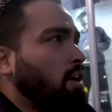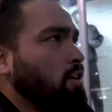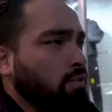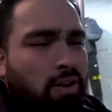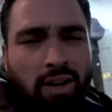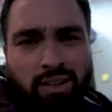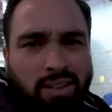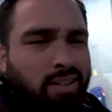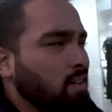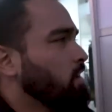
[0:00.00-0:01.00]
Overall,
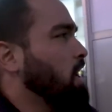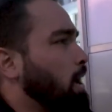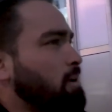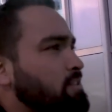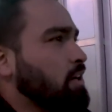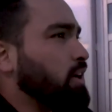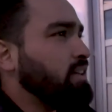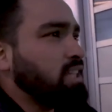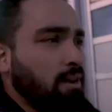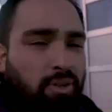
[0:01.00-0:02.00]
I'm having a
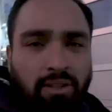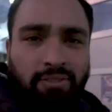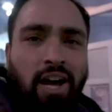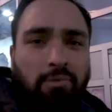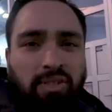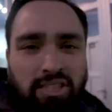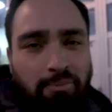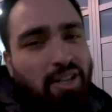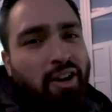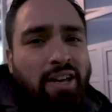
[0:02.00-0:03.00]
great time with the Vlogmas. Let
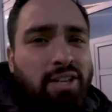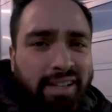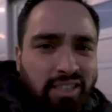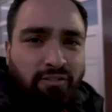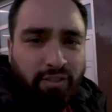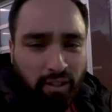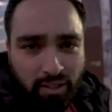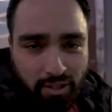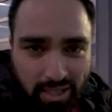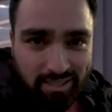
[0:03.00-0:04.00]
me know how you guys are
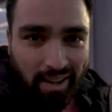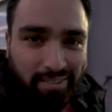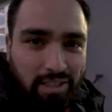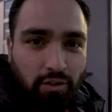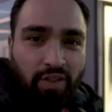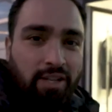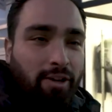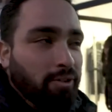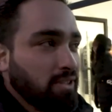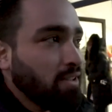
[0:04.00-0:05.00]
feeling. Do you guys like these
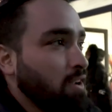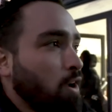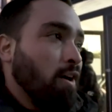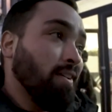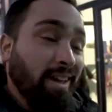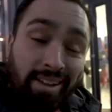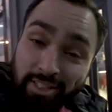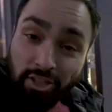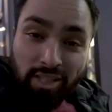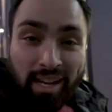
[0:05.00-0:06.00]
videos? Are they
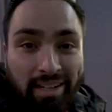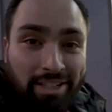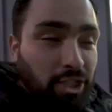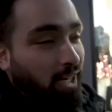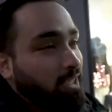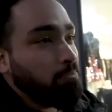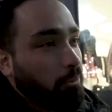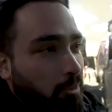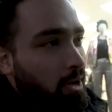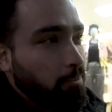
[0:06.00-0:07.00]
entertaining? Should I keep
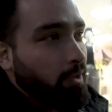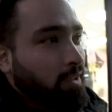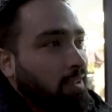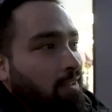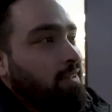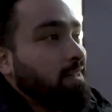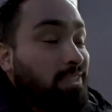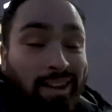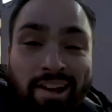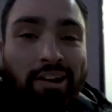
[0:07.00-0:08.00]
them up?
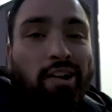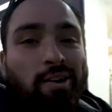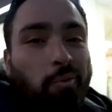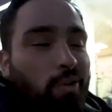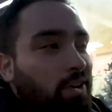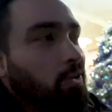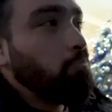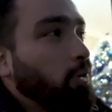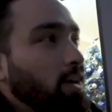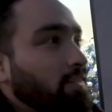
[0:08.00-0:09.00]
It's a lot of hard work,
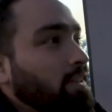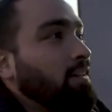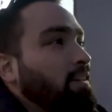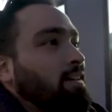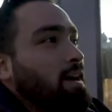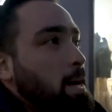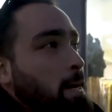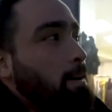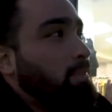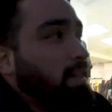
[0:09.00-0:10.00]
but
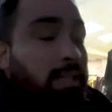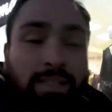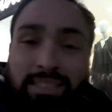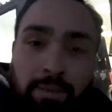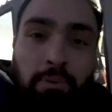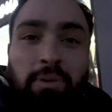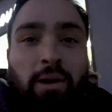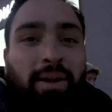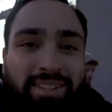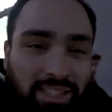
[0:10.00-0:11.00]
it's keeping me
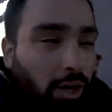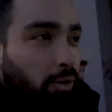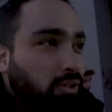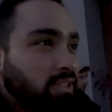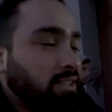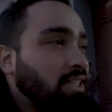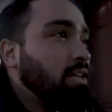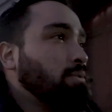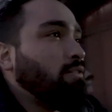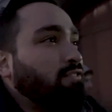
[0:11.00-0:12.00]
on my toes. It's
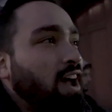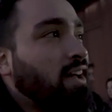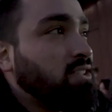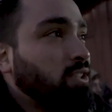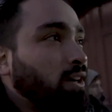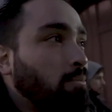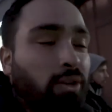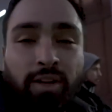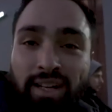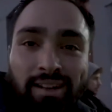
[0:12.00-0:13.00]
getting me faster. I'm
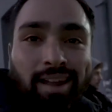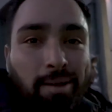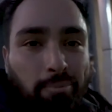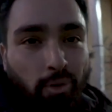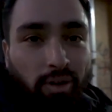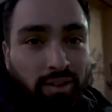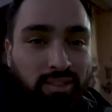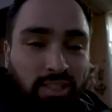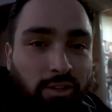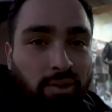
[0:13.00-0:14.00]
learning a lot more,
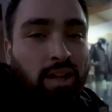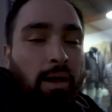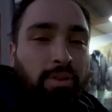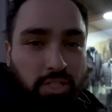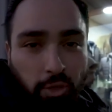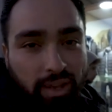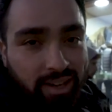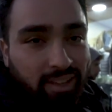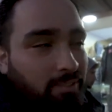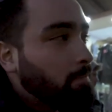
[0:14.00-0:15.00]
so I'm enjoying it.